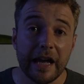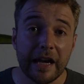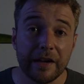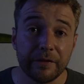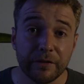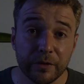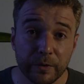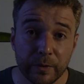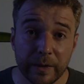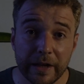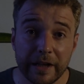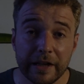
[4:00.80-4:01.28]

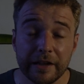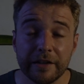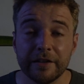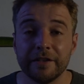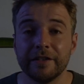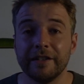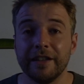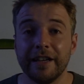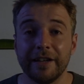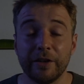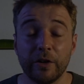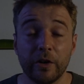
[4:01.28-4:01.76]
everywhere,
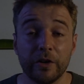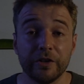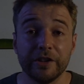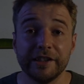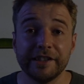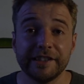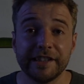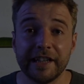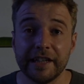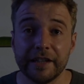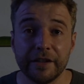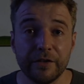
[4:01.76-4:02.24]
like on
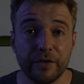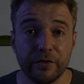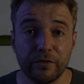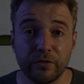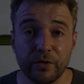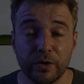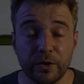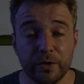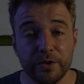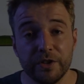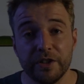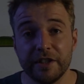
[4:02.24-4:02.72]
the side of the
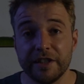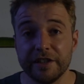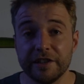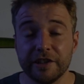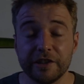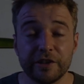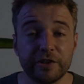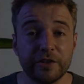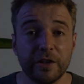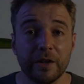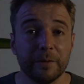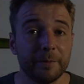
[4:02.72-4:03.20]
road. You can
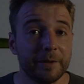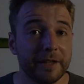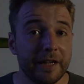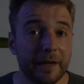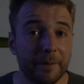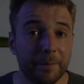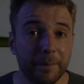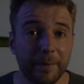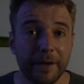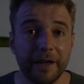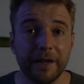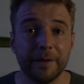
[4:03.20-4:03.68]
stop and
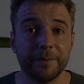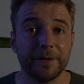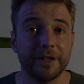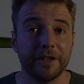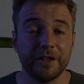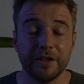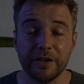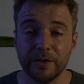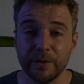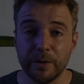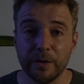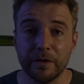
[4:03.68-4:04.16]
get
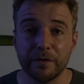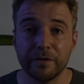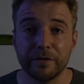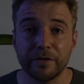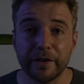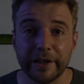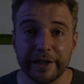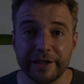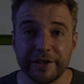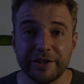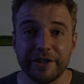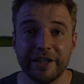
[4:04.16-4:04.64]
barbecue or
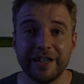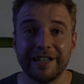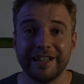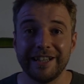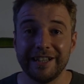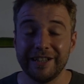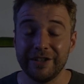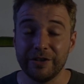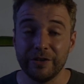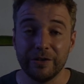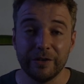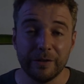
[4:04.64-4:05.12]
fried
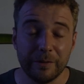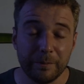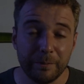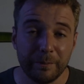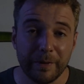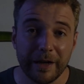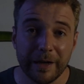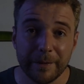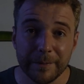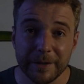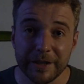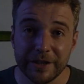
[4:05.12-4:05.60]
chicken or
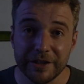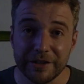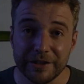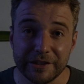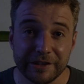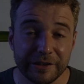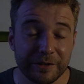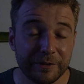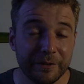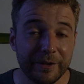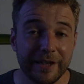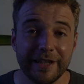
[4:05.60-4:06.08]

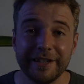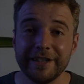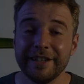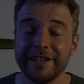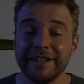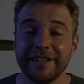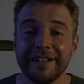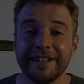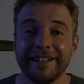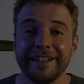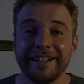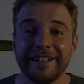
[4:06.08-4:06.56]
barbecued squid.
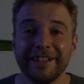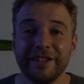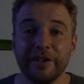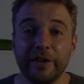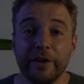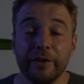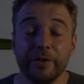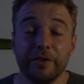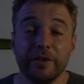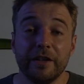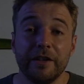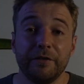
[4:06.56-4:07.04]

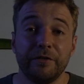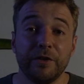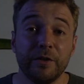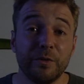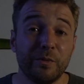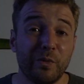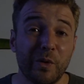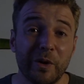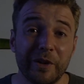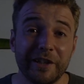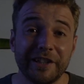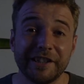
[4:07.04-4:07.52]
You know, if
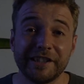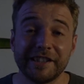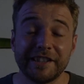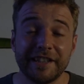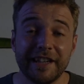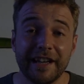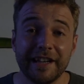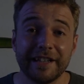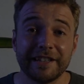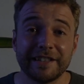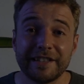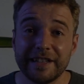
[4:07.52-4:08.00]
you want a
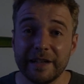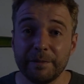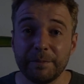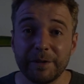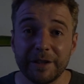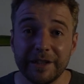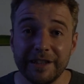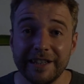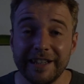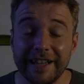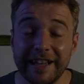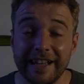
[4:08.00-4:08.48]
snack,
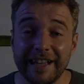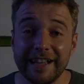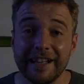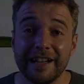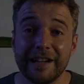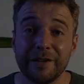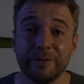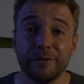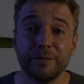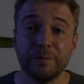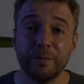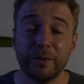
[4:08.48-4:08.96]
typically
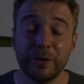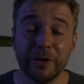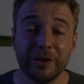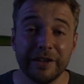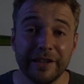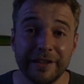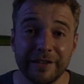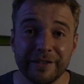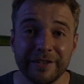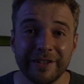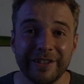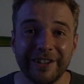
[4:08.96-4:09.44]
here, I would pull
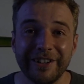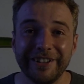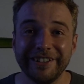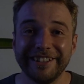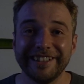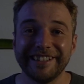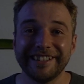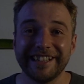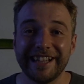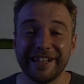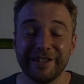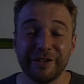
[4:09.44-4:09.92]
in
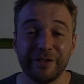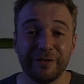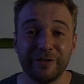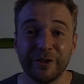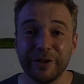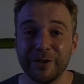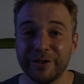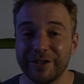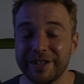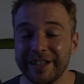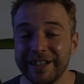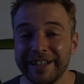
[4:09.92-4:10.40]
on the side of the
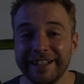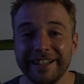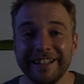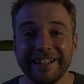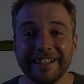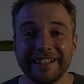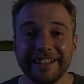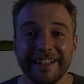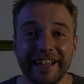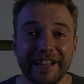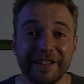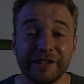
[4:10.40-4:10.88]
road,
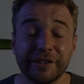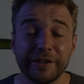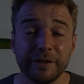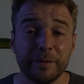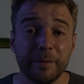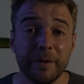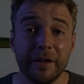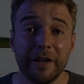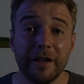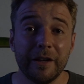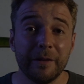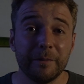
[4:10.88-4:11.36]
get
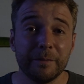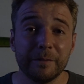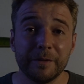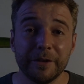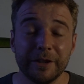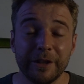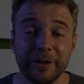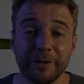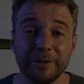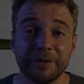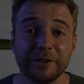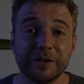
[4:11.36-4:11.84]
some,
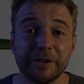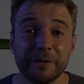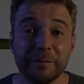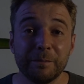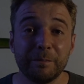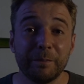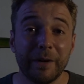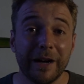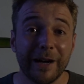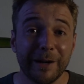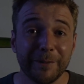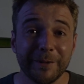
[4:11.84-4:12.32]
some
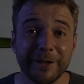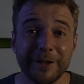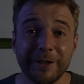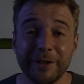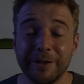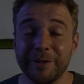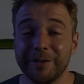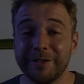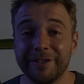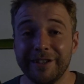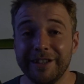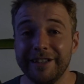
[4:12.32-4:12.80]

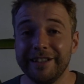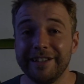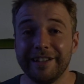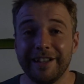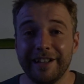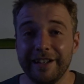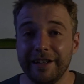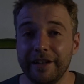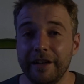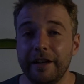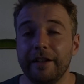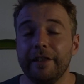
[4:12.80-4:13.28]
barbecue, and
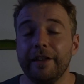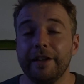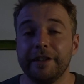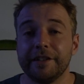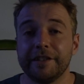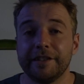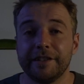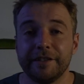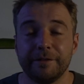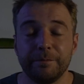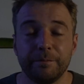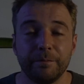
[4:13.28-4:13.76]

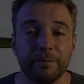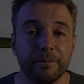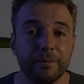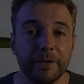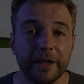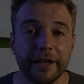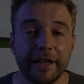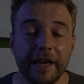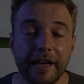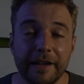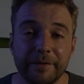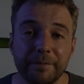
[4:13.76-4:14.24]
that's,
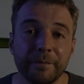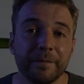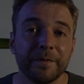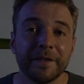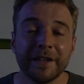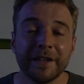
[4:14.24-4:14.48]
again,